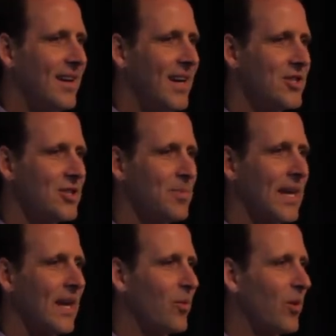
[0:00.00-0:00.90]
And just
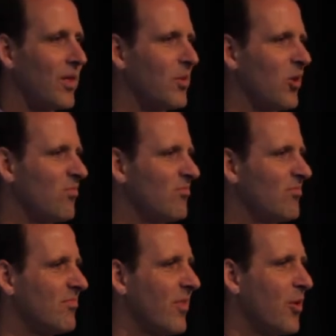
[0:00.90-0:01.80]
begin with about
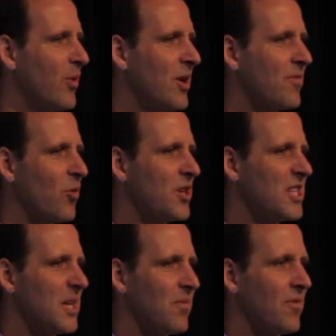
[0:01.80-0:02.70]
3 or 4
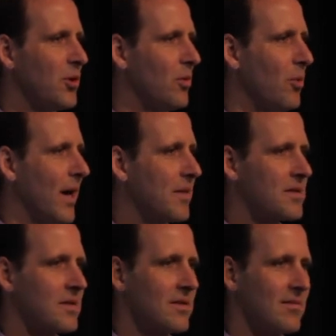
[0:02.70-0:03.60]
deep, full
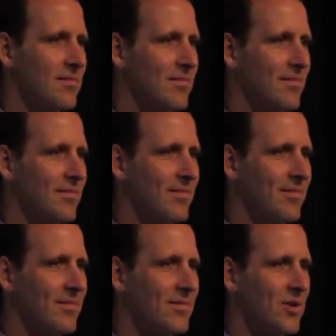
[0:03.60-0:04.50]
breaths.
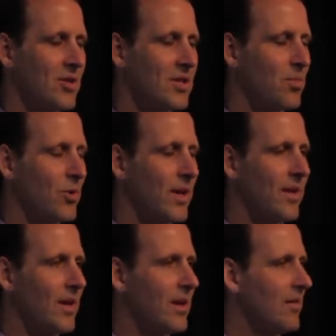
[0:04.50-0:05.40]
So just
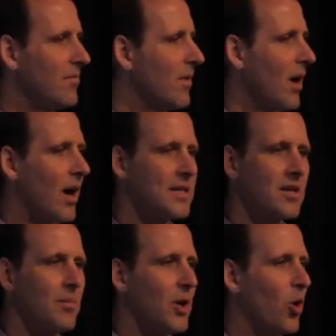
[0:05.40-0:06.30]
breathe in, eyes
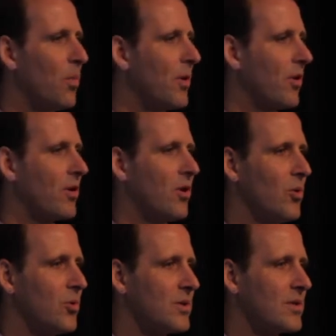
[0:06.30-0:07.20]
can be open or
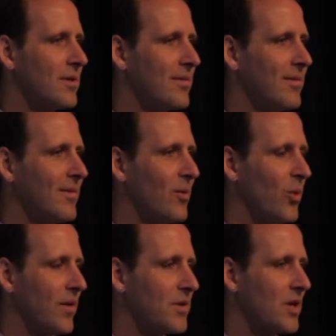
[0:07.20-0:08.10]
closed,
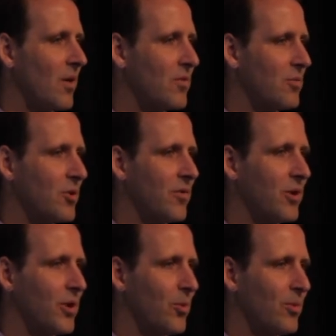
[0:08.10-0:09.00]
whatever's comfortable for
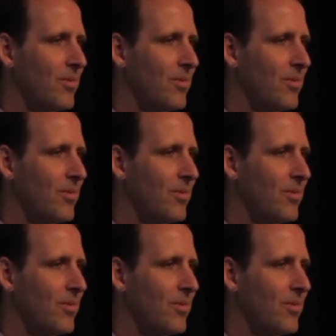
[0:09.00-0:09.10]
you.